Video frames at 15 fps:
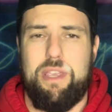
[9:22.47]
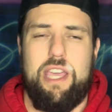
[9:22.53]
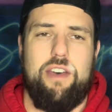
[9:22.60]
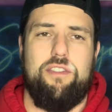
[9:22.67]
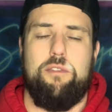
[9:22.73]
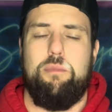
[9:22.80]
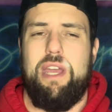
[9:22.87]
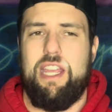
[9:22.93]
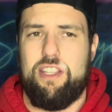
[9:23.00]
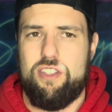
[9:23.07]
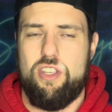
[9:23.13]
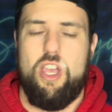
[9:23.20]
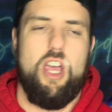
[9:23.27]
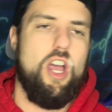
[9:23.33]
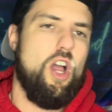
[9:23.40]
Kelvin
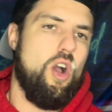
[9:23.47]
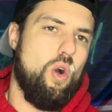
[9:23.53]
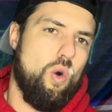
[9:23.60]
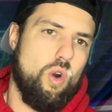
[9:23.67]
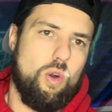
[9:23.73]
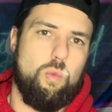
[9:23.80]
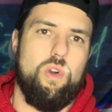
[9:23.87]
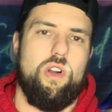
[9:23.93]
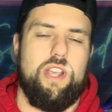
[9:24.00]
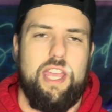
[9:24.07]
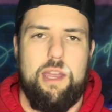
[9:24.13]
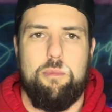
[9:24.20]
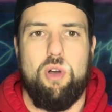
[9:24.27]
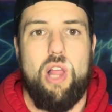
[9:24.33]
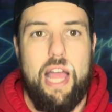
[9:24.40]
Banks or Will
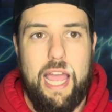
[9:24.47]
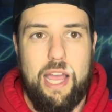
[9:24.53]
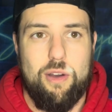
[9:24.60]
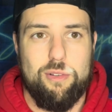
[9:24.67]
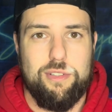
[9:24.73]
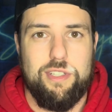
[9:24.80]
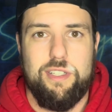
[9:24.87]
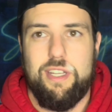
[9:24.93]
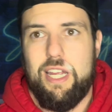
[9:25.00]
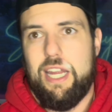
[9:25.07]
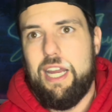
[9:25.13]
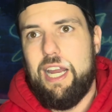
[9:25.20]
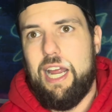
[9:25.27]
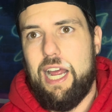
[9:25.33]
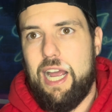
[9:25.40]
Campbell out.
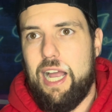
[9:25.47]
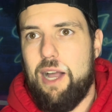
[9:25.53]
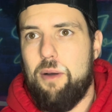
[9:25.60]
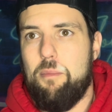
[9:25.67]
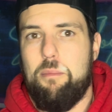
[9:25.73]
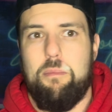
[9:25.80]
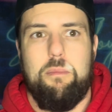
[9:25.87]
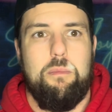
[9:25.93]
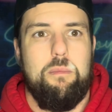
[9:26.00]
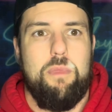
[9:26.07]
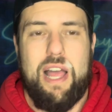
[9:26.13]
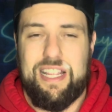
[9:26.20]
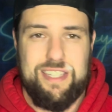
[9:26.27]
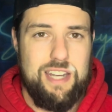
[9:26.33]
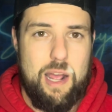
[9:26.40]

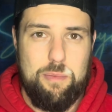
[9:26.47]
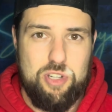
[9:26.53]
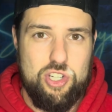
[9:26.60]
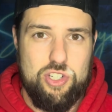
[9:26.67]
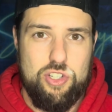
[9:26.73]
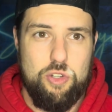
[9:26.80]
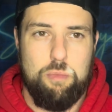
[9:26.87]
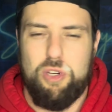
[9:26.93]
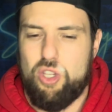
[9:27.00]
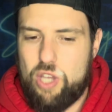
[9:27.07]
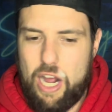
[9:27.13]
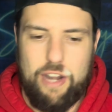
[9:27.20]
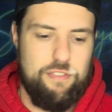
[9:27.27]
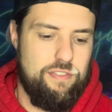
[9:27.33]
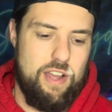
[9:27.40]
That's an option too, but you
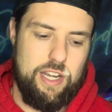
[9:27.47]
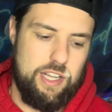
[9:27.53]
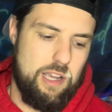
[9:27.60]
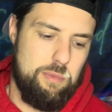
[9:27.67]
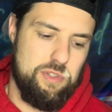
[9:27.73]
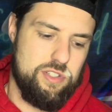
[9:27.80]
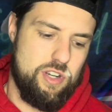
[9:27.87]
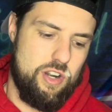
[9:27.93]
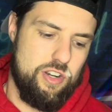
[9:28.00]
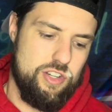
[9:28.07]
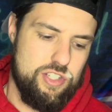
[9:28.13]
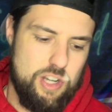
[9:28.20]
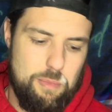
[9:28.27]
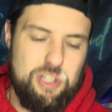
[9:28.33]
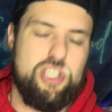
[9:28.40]
got to find a couple
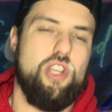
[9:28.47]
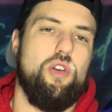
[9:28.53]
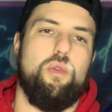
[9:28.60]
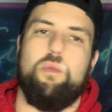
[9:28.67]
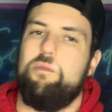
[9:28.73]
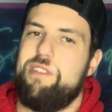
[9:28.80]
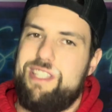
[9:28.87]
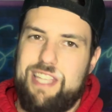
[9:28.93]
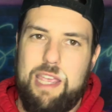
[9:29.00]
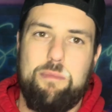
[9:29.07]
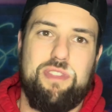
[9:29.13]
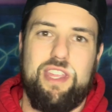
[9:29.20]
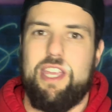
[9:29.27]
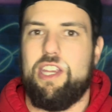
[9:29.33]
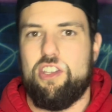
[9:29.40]
starters. Number 2, same
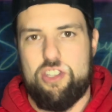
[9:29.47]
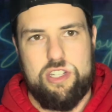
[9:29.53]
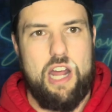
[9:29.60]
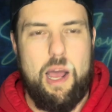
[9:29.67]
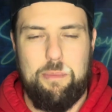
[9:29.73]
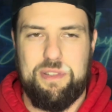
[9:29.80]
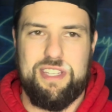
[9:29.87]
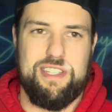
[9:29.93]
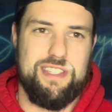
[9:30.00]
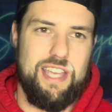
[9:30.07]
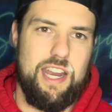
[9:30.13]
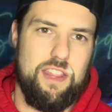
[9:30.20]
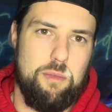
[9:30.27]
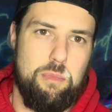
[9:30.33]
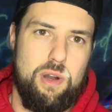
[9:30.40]
thing, just opposite
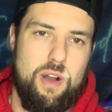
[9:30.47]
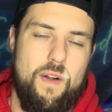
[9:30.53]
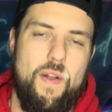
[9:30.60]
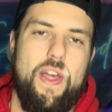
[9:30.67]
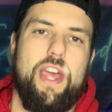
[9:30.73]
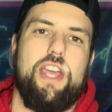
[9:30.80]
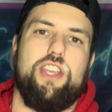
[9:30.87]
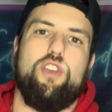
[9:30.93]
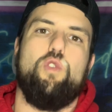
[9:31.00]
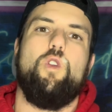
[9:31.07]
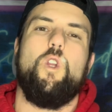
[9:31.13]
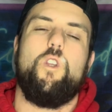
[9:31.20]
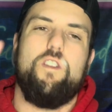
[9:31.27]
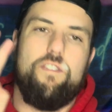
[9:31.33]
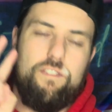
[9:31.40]
side of the ball. You
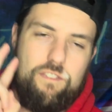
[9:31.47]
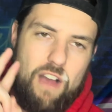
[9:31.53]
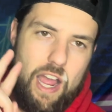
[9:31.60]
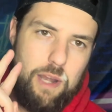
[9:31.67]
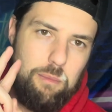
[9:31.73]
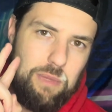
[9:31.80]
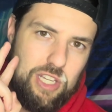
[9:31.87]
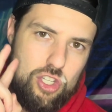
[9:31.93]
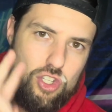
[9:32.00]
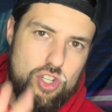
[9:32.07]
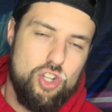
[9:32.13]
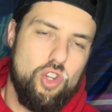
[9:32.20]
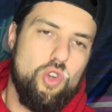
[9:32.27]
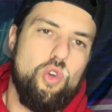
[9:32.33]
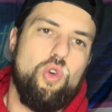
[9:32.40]
need to find me
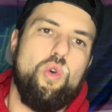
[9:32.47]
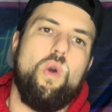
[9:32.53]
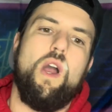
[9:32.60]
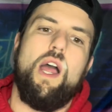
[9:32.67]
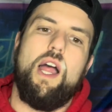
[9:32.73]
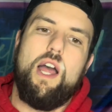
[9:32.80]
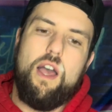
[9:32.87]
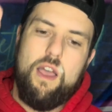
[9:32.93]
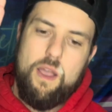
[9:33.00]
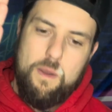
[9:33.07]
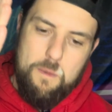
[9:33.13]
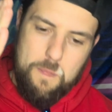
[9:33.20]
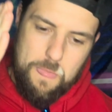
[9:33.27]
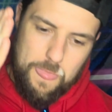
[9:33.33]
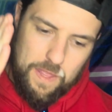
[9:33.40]
2
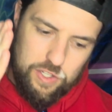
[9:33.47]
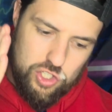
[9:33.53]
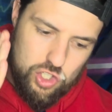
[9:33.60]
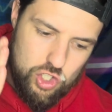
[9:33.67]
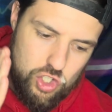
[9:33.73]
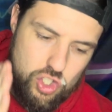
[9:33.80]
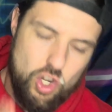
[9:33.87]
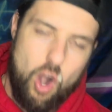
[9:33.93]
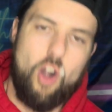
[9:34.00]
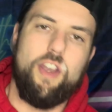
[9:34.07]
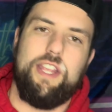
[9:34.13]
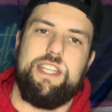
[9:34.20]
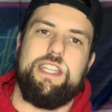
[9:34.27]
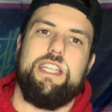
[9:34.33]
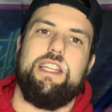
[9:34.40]

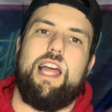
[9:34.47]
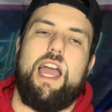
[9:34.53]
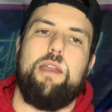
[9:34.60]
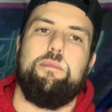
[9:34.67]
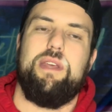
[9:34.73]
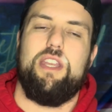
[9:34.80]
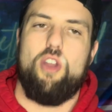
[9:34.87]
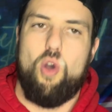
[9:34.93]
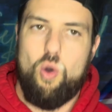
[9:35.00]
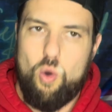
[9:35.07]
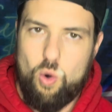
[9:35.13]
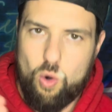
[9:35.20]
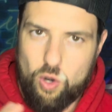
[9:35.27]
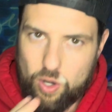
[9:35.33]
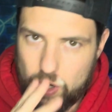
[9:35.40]
starting D linemen
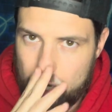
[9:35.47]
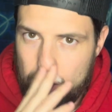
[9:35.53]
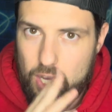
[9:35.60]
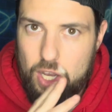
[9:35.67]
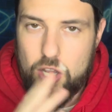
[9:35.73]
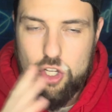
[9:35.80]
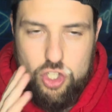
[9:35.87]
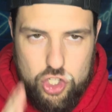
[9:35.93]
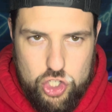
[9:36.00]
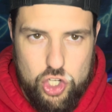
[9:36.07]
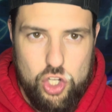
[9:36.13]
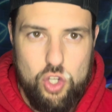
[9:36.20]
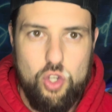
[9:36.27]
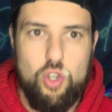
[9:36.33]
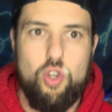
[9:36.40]
or
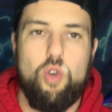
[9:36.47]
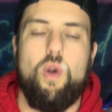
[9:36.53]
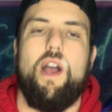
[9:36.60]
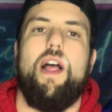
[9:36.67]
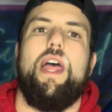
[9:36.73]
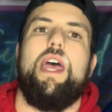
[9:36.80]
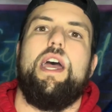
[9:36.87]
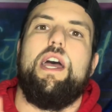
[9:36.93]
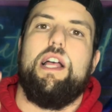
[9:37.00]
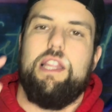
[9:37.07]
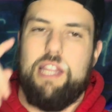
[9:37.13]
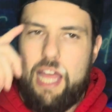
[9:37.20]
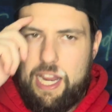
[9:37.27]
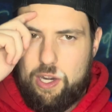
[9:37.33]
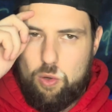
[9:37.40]
2
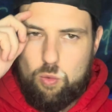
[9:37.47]
like